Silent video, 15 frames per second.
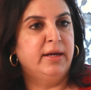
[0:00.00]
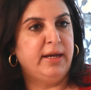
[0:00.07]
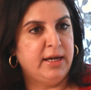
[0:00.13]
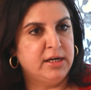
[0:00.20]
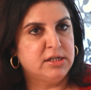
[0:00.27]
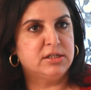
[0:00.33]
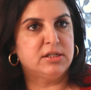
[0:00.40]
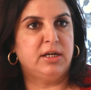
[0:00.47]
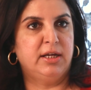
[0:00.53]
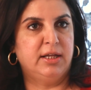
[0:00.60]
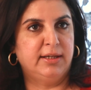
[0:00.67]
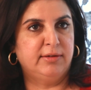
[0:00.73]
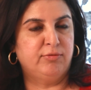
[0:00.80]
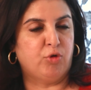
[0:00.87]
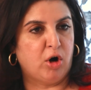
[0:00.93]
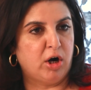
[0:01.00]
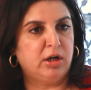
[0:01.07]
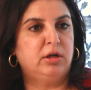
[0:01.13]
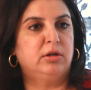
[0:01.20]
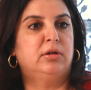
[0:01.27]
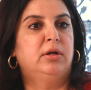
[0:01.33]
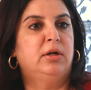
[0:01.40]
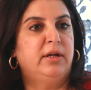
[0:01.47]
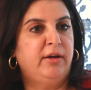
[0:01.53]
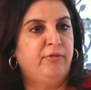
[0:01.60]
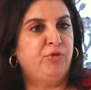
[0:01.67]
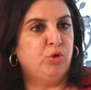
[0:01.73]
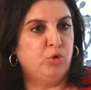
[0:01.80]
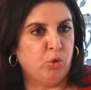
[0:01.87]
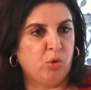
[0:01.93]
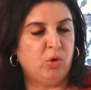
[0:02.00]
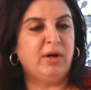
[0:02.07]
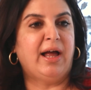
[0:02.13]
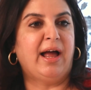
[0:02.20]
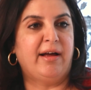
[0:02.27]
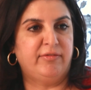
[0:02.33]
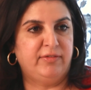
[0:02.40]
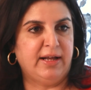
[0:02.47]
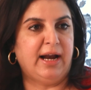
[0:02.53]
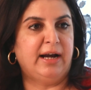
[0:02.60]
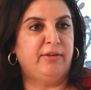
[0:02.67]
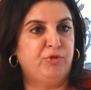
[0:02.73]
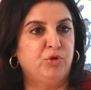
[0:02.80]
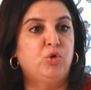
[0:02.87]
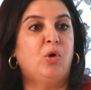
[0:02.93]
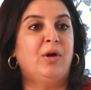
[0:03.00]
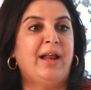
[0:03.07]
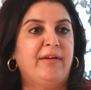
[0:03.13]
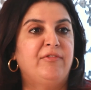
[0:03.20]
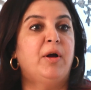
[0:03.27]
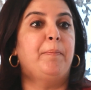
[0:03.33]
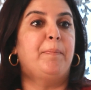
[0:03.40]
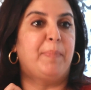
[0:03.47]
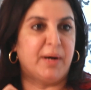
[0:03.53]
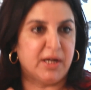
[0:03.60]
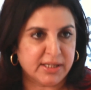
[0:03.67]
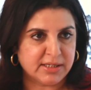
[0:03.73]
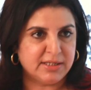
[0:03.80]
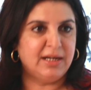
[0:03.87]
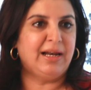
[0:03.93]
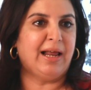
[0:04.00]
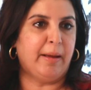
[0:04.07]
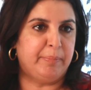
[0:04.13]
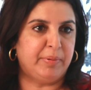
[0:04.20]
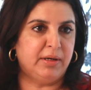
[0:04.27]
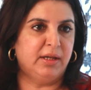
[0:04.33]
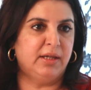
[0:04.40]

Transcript: It is what, if you don't have that, if you don't have your personal happiness,